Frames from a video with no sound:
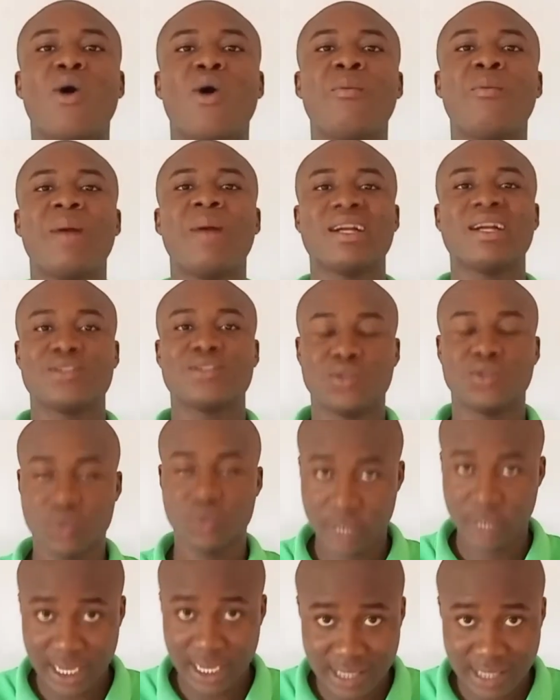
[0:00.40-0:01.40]
welcome back to
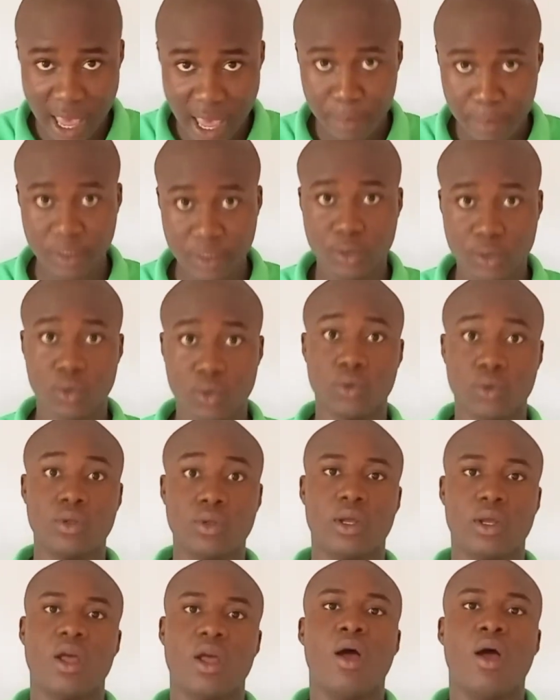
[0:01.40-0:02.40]
today's episode
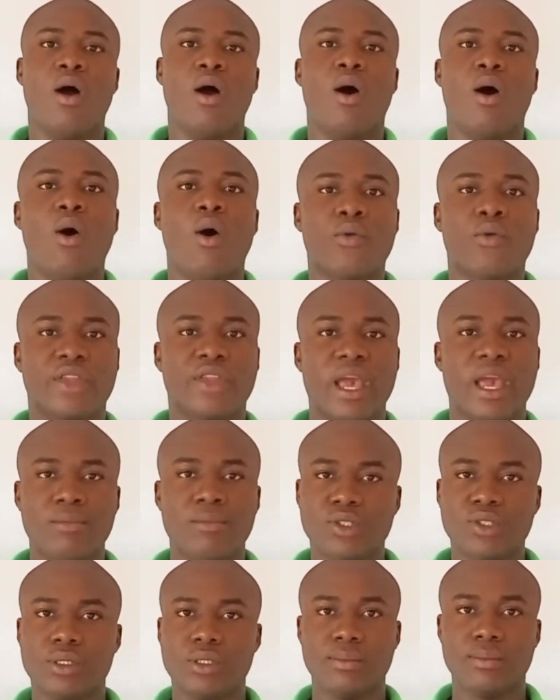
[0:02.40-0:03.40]
on
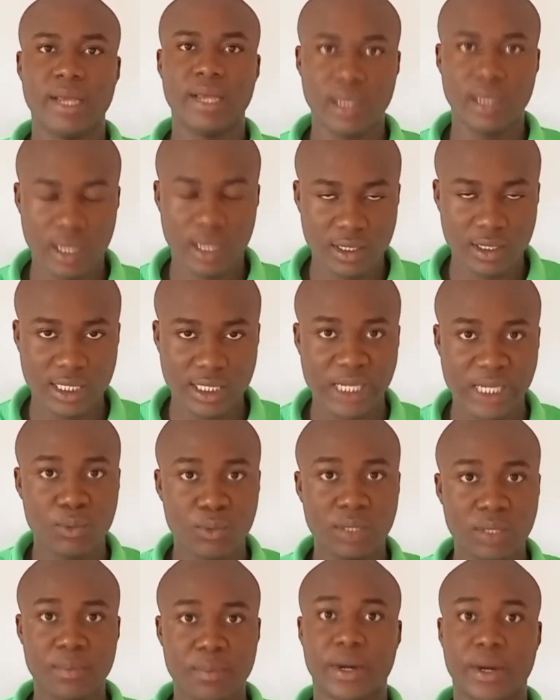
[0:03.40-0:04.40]
Chemistry Made Easy
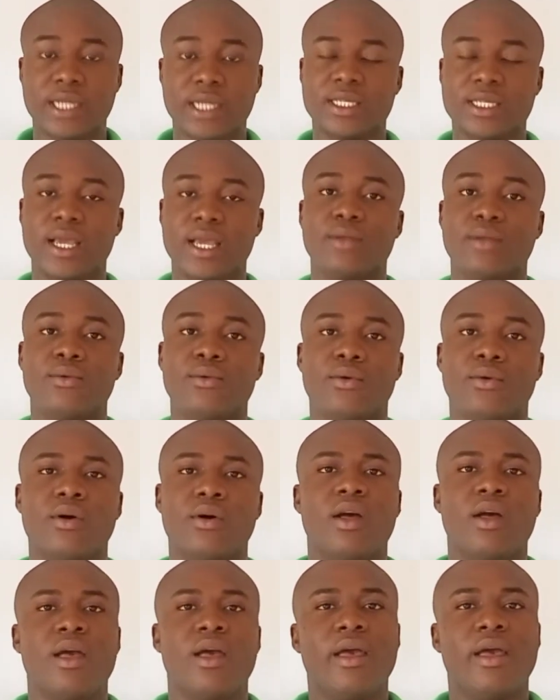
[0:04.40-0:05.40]
with Bright Edo.
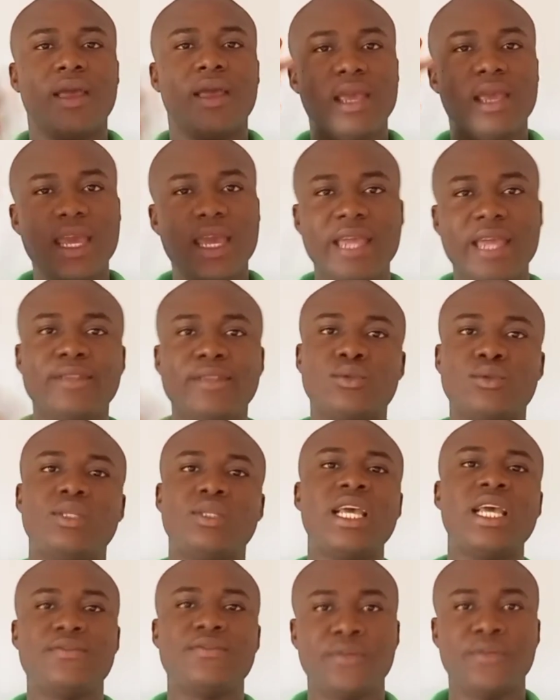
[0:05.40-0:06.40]
In
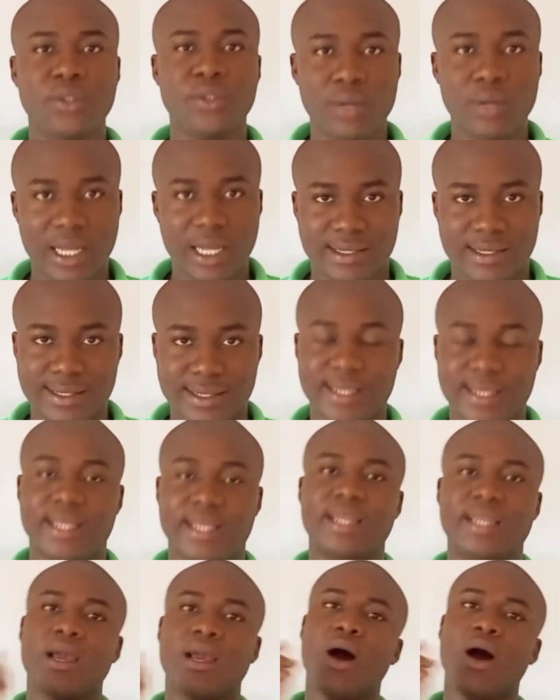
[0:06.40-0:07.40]
today's video
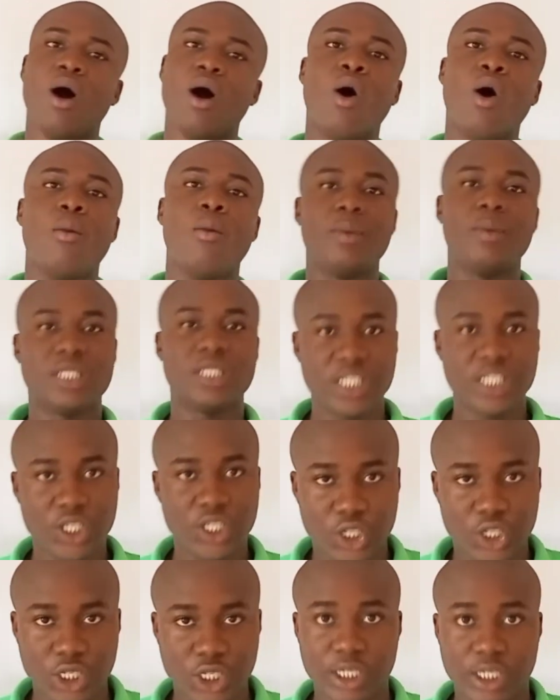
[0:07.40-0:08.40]
lesson, I'll be
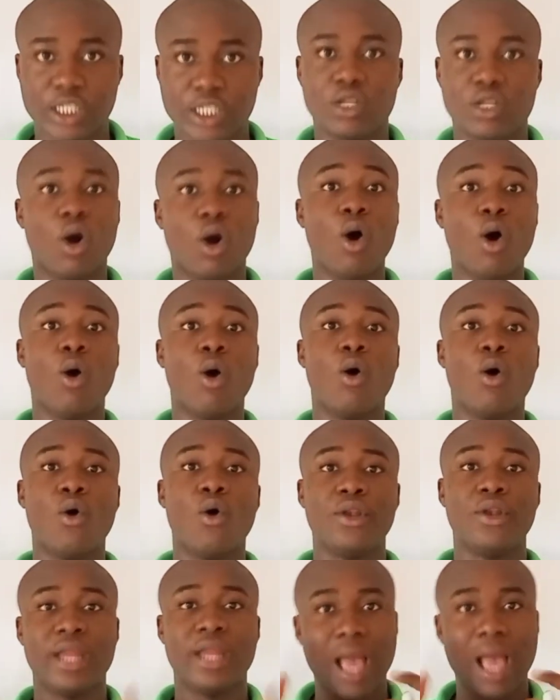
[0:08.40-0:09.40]
teaching
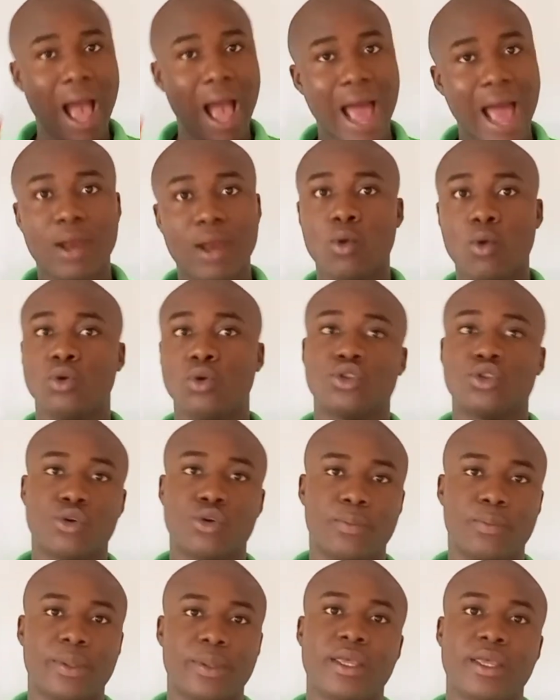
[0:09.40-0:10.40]
on
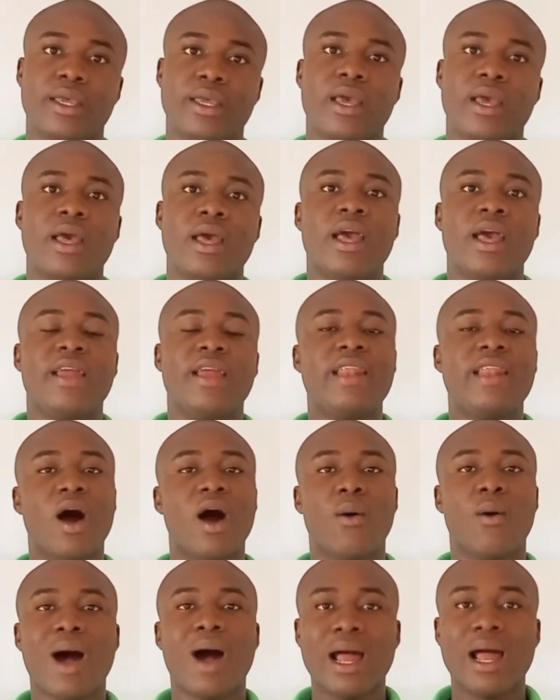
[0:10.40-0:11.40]
allotropy.
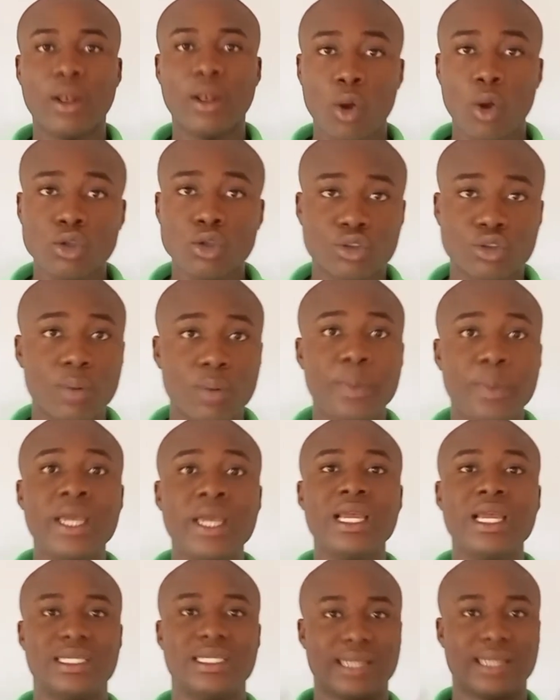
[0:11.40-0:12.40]
Now,
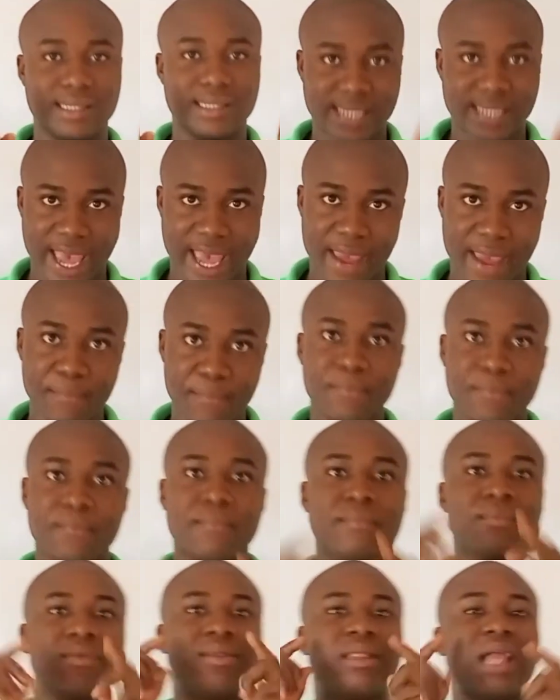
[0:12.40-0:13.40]
allotropy is a term
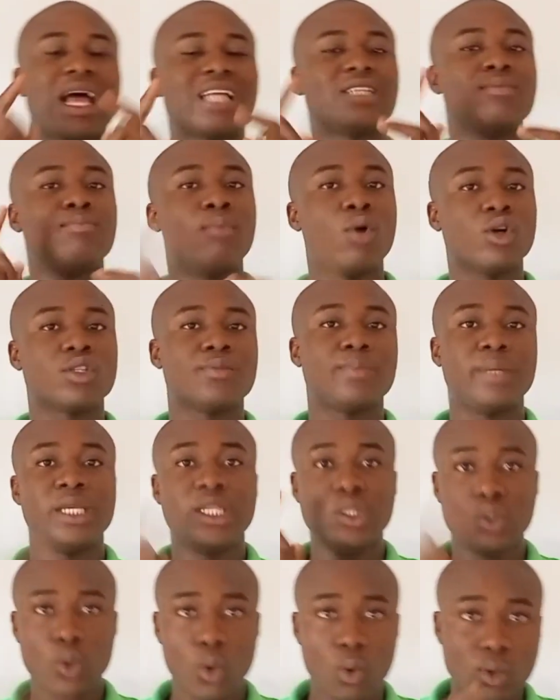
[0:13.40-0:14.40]
that must be
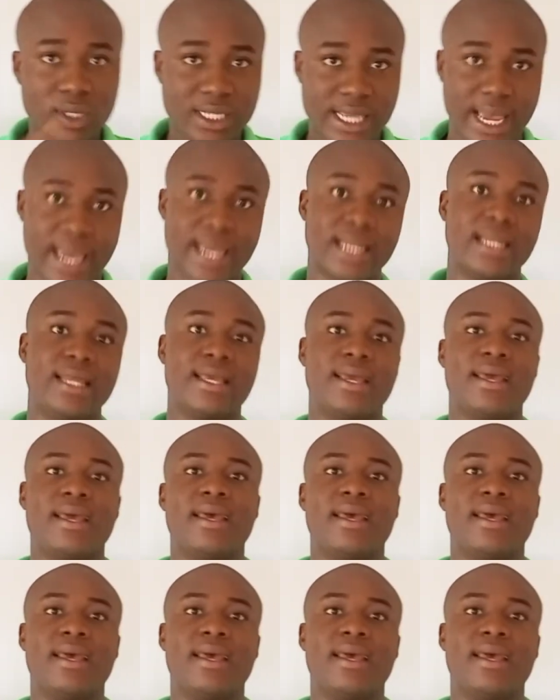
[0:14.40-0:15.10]
noted,